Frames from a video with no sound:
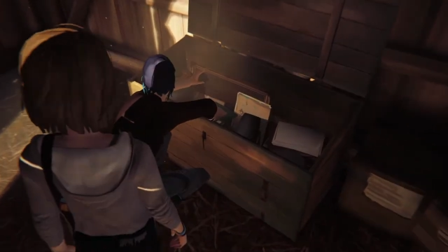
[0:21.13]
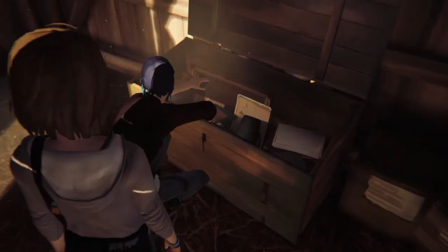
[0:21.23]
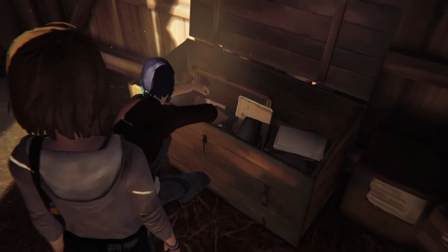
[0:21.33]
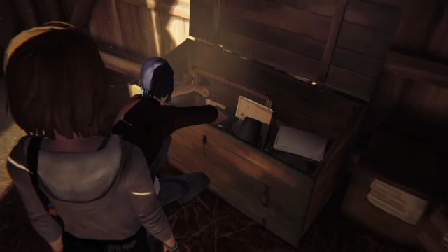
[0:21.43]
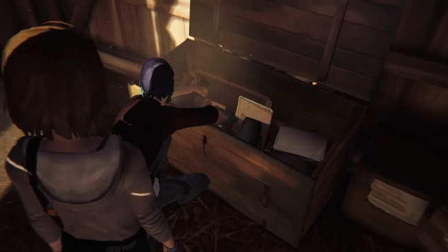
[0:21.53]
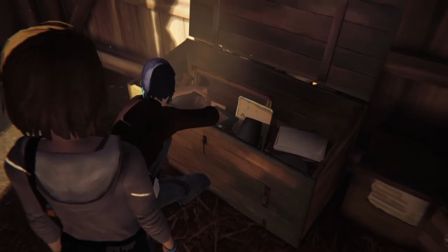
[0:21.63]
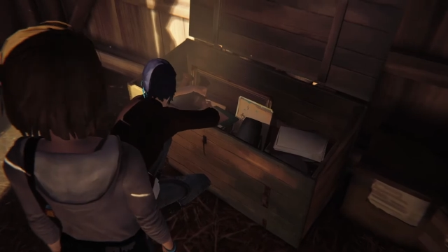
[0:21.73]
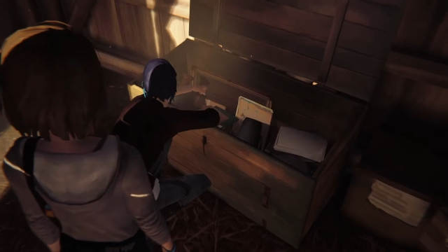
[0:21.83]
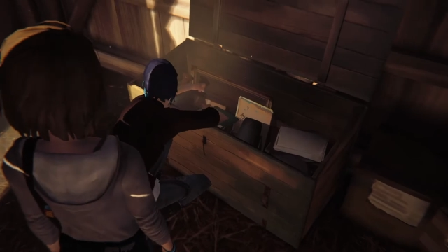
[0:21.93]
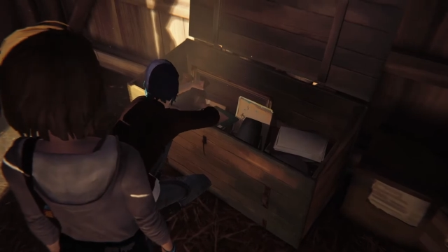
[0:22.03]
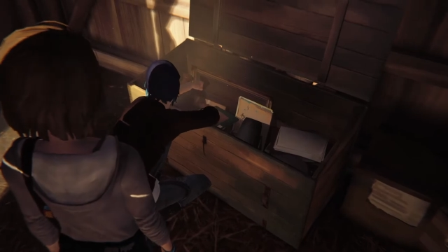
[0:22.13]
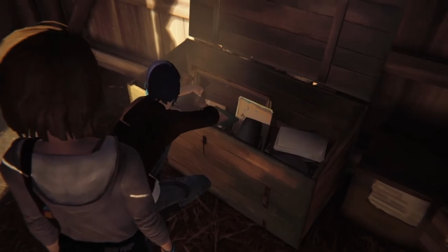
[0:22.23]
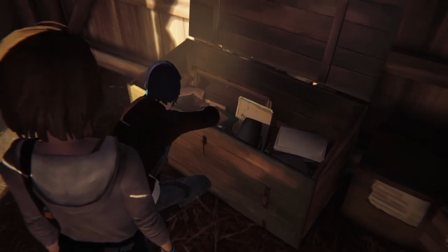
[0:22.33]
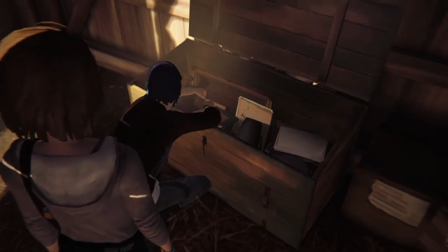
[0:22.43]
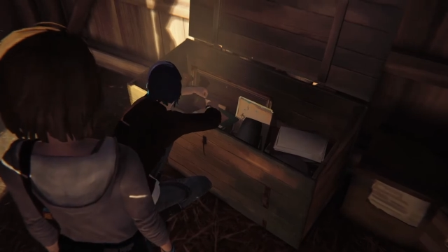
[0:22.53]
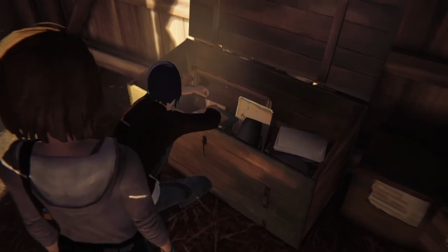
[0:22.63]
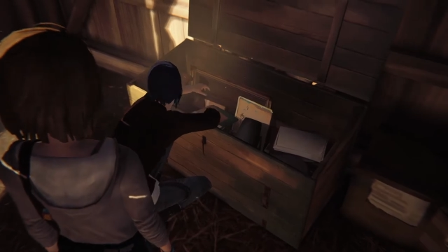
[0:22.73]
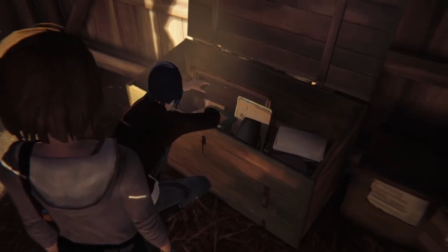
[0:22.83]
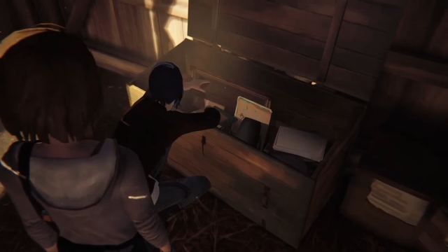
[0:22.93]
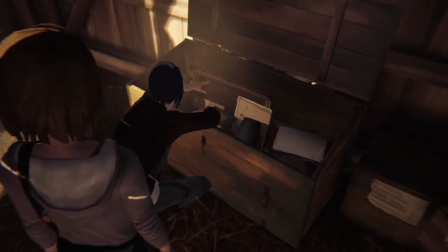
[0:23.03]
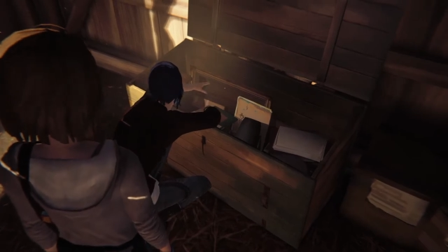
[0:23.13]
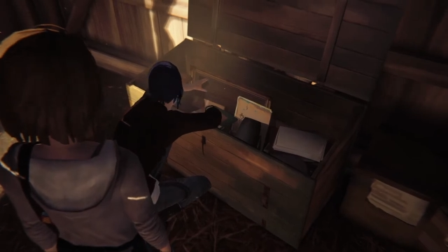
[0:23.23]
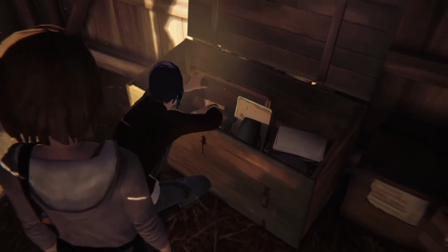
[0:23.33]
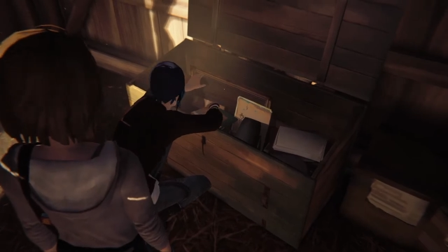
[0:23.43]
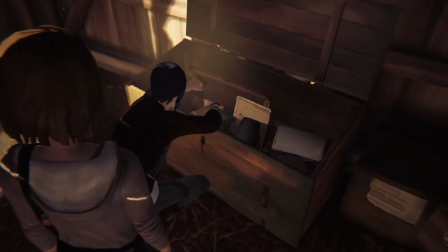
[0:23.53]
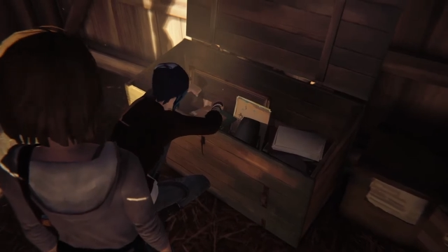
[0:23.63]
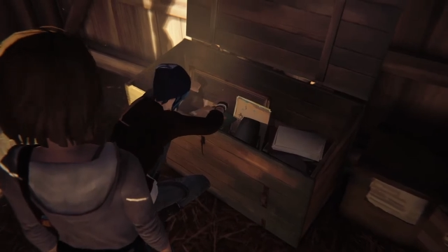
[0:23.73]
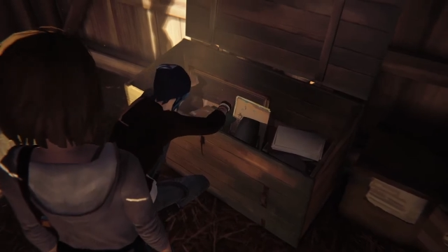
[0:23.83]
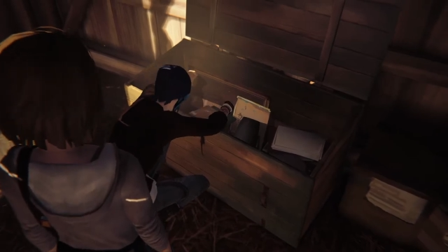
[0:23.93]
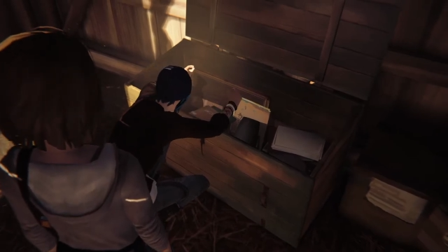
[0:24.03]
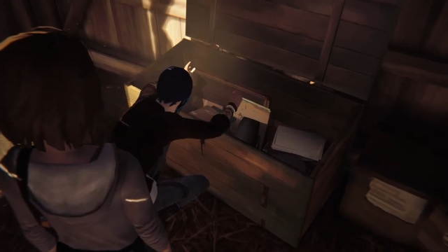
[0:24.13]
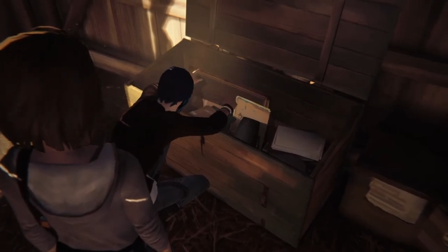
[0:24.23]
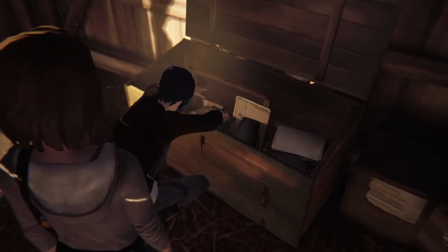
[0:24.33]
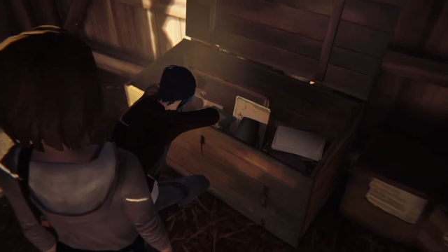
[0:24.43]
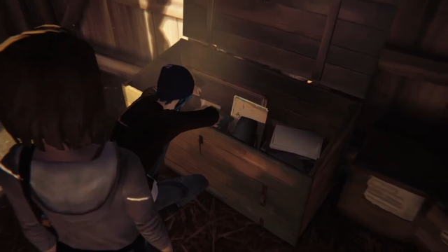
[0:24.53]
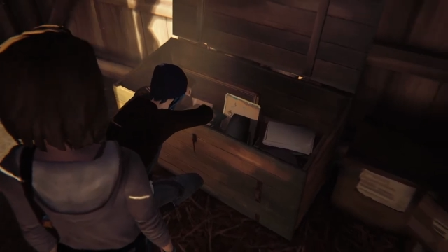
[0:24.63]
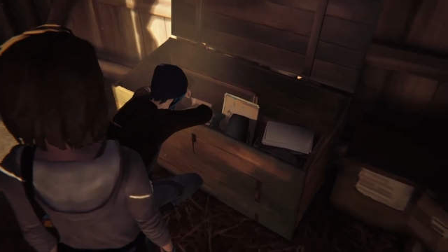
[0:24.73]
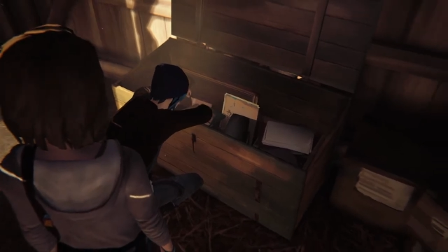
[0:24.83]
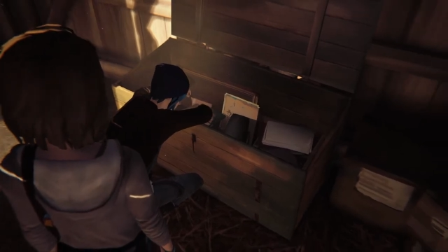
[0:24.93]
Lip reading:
[unreadable: no face in view]